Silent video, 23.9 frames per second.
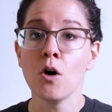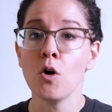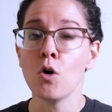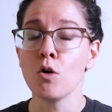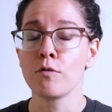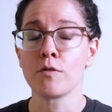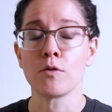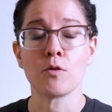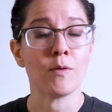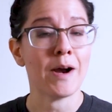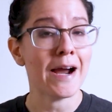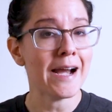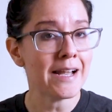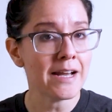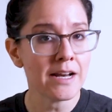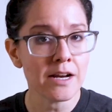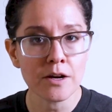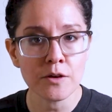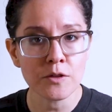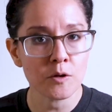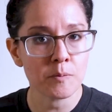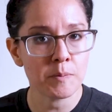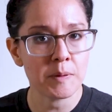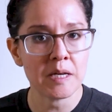overriding
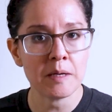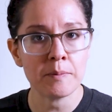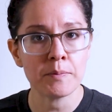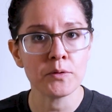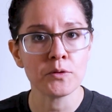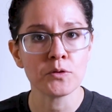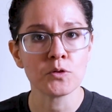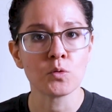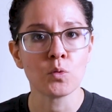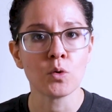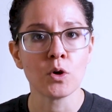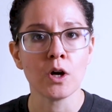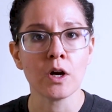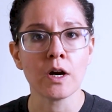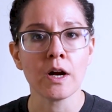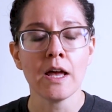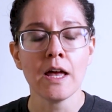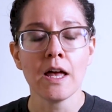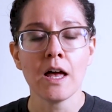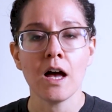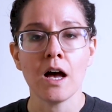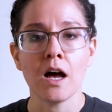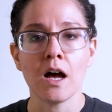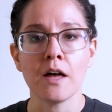other people's work.
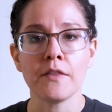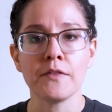Uh,